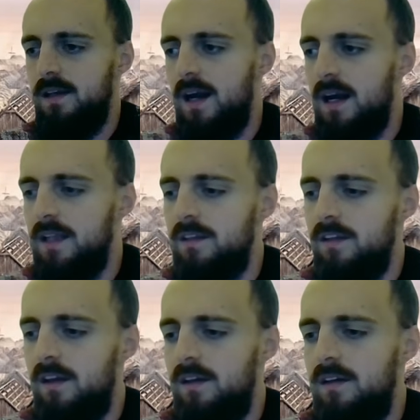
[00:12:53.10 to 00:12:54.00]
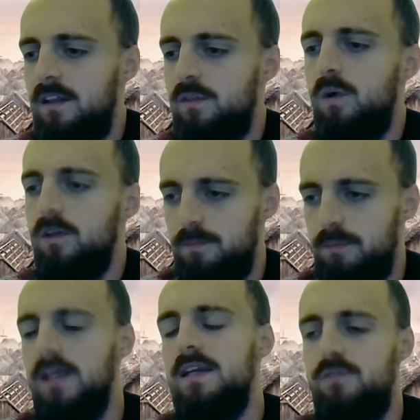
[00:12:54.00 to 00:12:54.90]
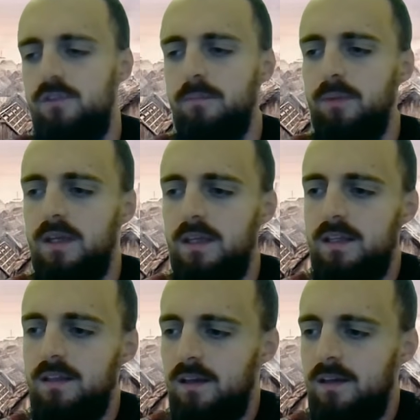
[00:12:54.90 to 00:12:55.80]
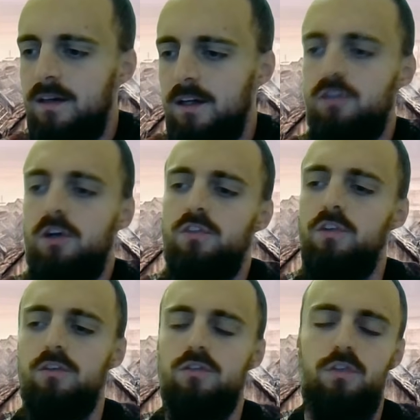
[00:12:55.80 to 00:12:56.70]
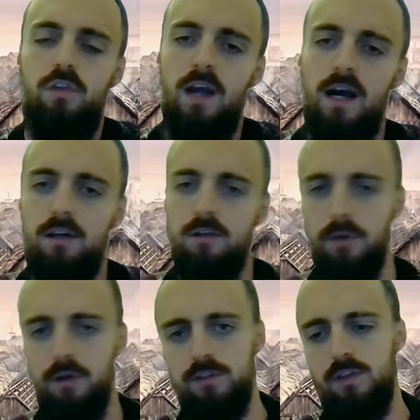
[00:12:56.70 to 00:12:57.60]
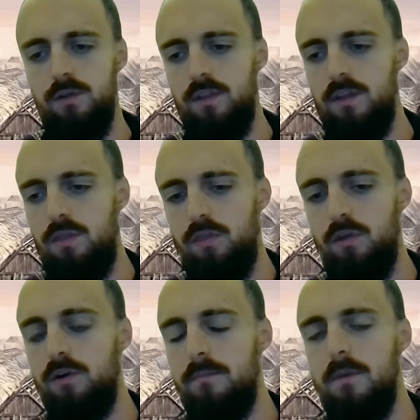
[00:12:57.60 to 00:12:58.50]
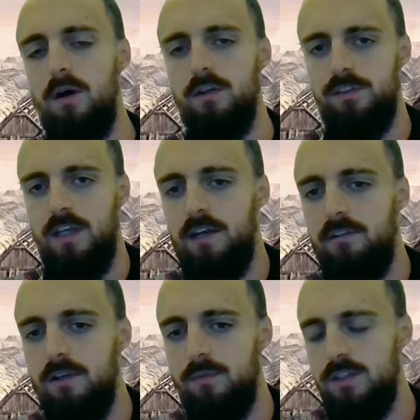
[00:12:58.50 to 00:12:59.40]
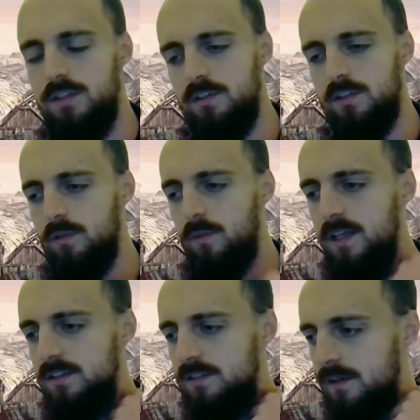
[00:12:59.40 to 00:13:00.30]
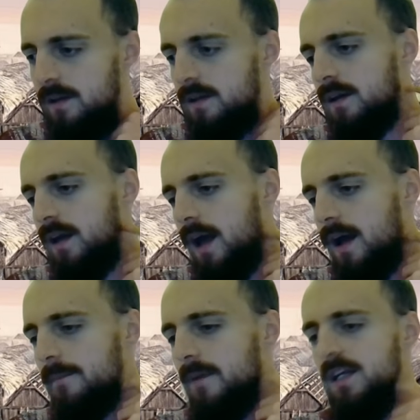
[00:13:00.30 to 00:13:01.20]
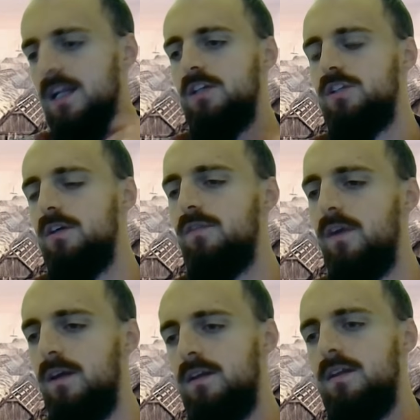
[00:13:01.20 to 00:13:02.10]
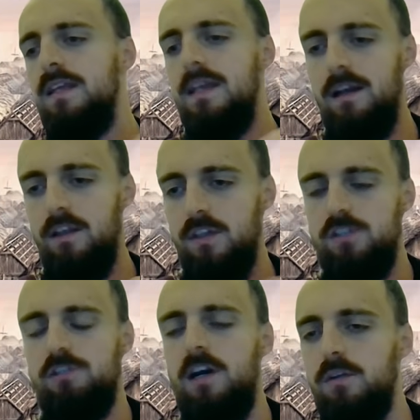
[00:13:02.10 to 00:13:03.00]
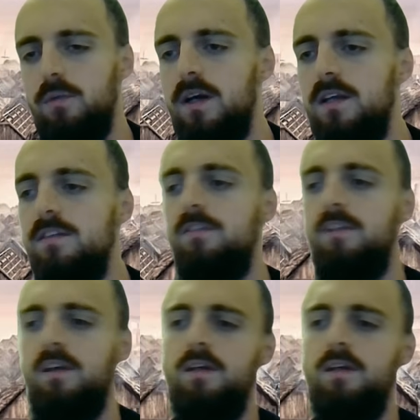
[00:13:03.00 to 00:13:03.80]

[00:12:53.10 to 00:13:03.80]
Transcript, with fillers: And there's what's believed to be across not just the Isle but also the Thorne Moors area, which is to the west, um, a collection of Neolithic trackways